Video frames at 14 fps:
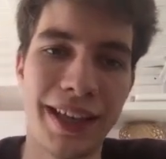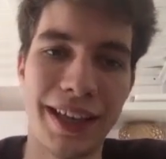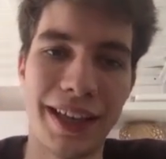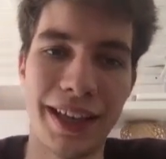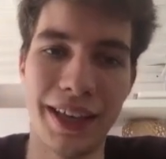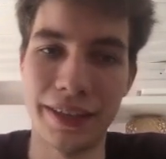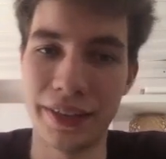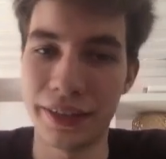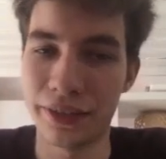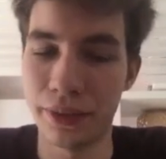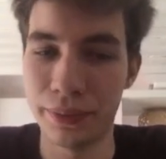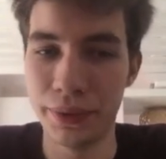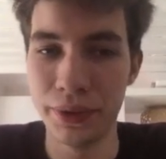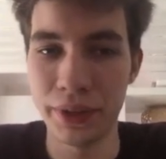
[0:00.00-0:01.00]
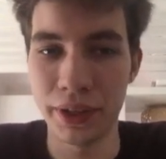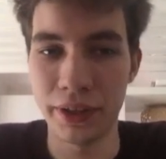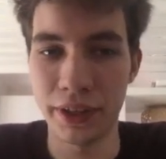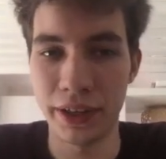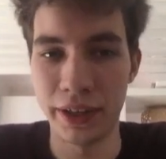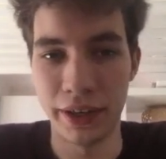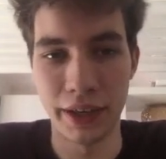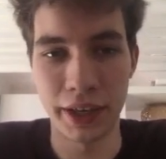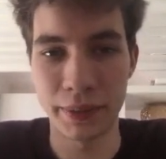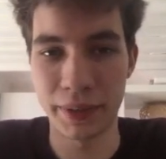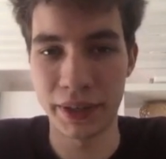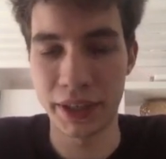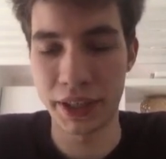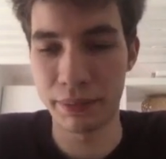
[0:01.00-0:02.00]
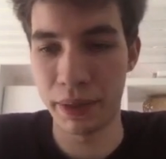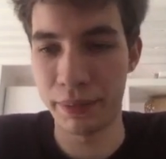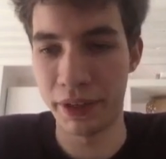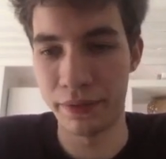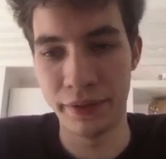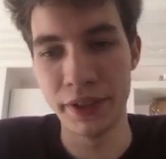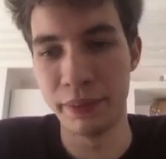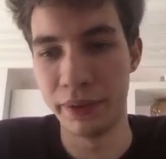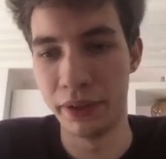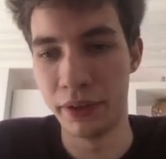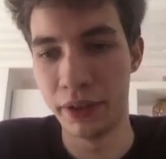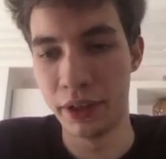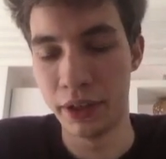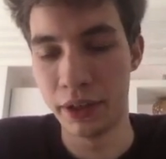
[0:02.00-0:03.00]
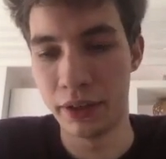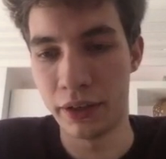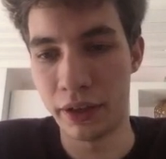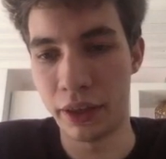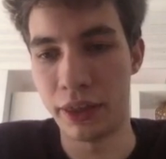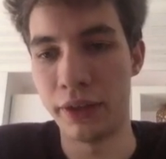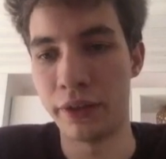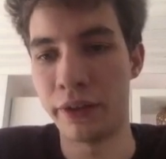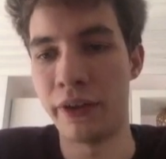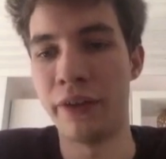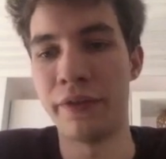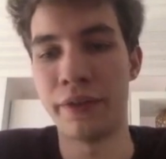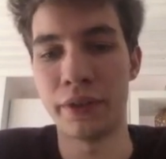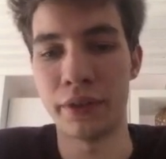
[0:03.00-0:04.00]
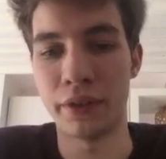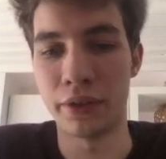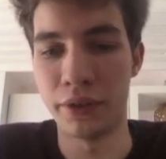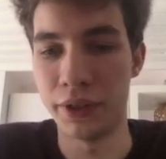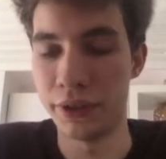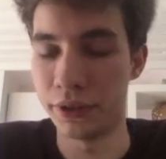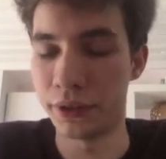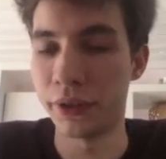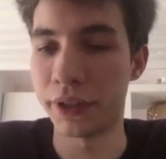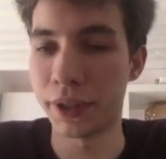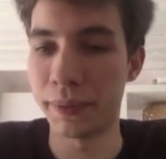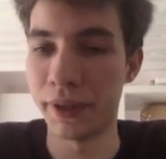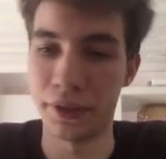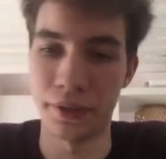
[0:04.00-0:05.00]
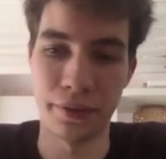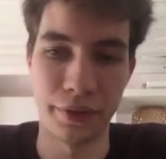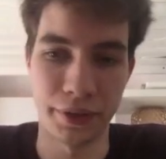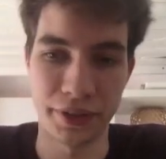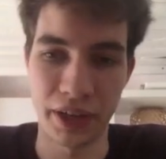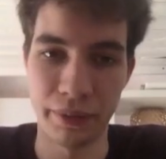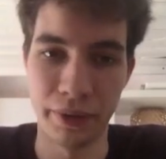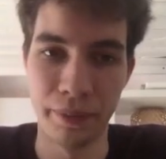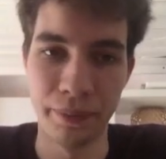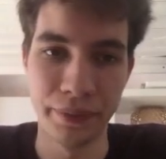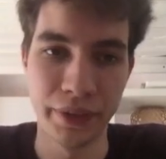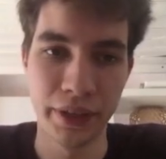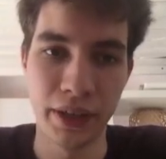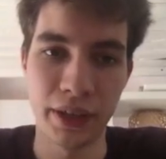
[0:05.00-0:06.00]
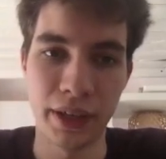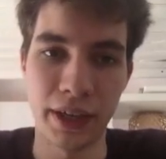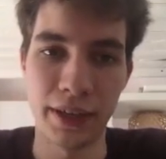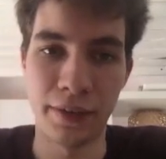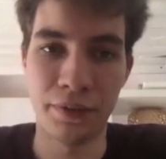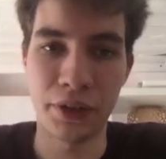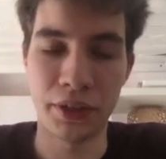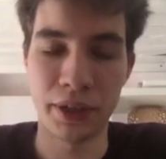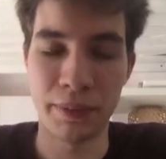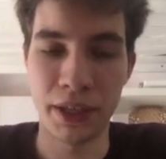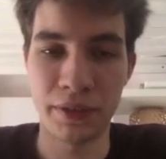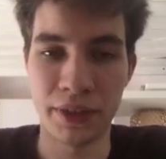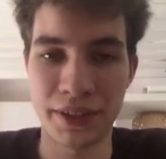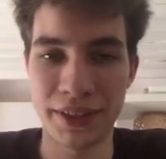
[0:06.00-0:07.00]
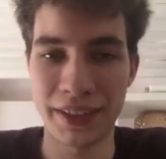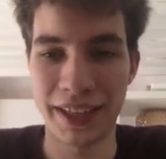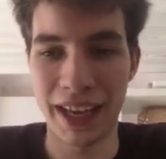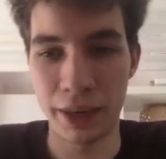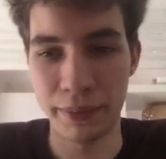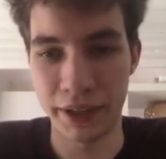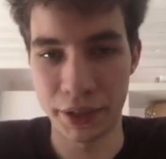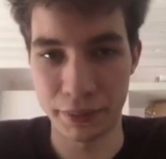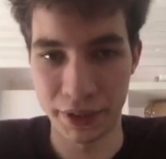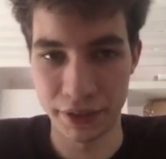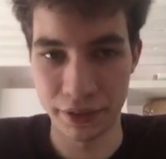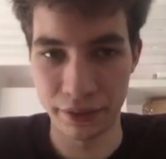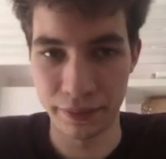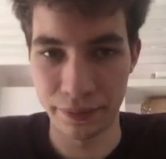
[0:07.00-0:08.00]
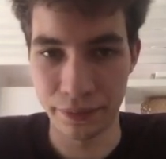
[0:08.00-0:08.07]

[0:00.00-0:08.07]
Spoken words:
And computing the expectation might be infeasible. Think of continuous context spaces, for example, and inverting a matrix can be expensive.